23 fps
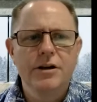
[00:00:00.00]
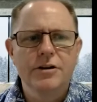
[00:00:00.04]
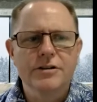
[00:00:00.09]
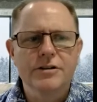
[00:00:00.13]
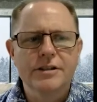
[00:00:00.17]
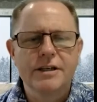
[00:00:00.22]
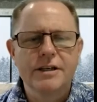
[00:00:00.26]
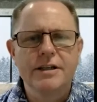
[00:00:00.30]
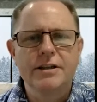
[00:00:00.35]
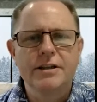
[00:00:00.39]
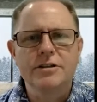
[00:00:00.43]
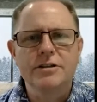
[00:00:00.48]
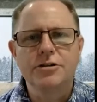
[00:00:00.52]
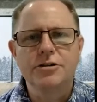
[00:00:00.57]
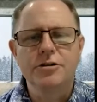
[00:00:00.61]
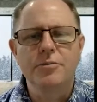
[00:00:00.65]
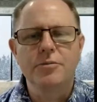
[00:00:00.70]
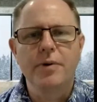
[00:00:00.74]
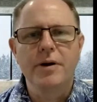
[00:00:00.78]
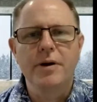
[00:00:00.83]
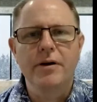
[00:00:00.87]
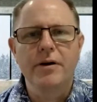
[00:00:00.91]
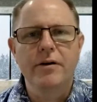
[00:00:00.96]
You'll see the
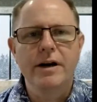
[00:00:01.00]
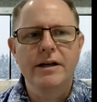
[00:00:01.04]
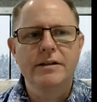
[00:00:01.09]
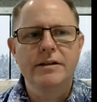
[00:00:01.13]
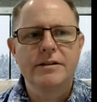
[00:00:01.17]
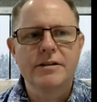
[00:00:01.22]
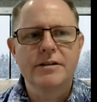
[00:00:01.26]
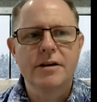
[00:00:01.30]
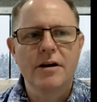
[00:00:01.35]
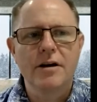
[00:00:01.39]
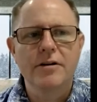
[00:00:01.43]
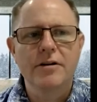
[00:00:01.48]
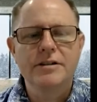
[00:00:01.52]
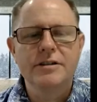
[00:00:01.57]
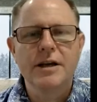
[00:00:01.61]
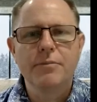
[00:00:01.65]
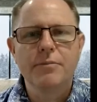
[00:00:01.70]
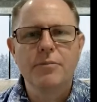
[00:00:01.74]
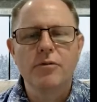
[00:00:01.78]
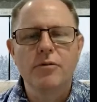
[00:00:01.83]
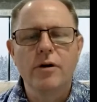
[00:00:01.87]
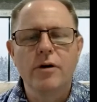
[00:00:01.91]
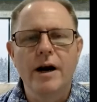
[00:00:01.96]
two periods, so
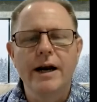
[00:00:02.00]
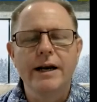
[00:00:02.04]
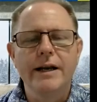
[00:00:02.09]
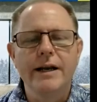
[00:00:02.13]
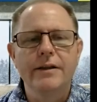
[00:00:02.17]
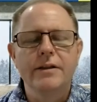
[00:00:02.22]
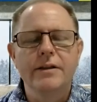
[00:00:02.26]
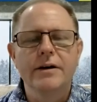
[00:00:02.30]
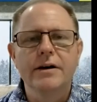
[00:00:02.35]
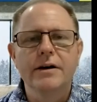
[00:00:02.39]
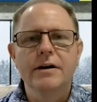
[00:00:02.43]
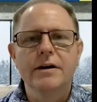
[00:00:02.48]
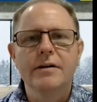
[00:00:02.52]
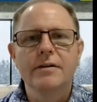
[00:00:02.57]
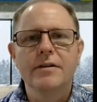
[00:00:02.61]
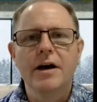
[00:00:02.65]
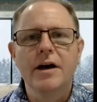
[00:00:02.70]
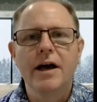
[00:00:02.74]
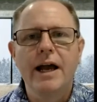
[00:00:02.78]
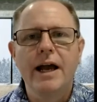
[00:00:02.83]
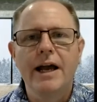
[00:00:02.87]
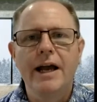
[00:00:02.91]
separating the